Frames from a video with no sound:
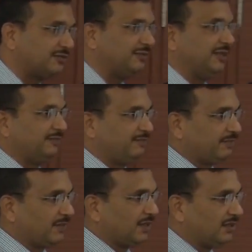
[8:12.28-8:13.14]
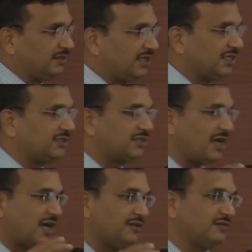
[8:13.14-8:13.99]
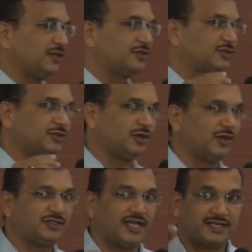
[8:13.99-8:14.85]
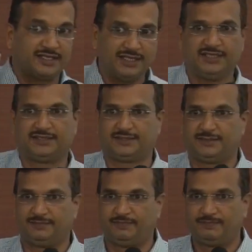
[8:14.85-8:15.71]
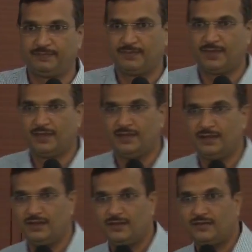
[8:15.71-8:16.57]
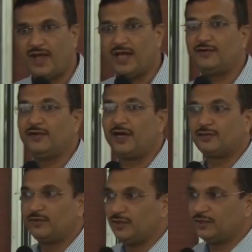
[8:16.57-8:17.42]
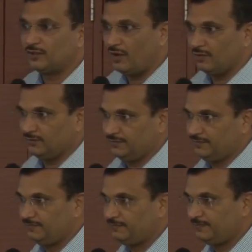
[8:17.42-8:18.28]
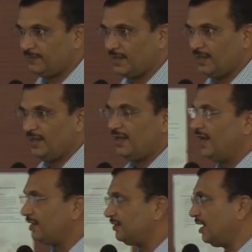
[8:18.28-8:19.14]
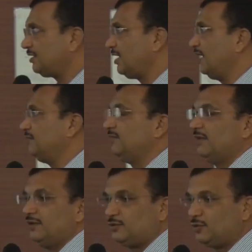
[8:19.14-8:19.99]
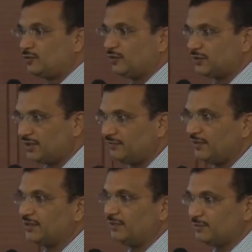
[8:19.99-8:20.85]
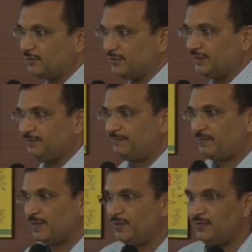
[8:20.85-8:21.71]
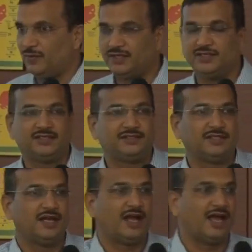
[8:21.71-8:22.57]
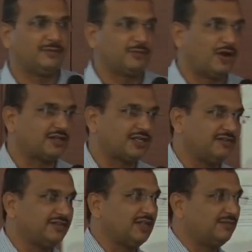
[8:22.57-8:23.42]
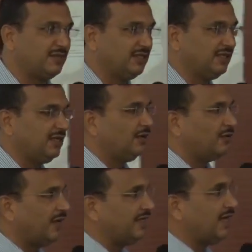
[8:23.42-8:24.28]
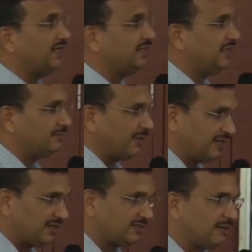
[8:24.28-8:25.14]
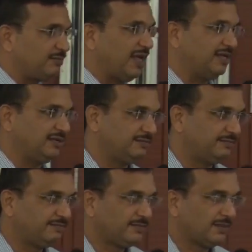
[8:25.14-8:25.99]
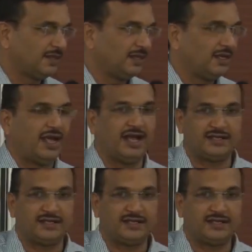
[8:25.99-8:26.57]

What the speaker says: me. Just I will show their needs, where you are going wrong. At that time, two questions will come to me. One is, I am not having the money, why I need financial planning? And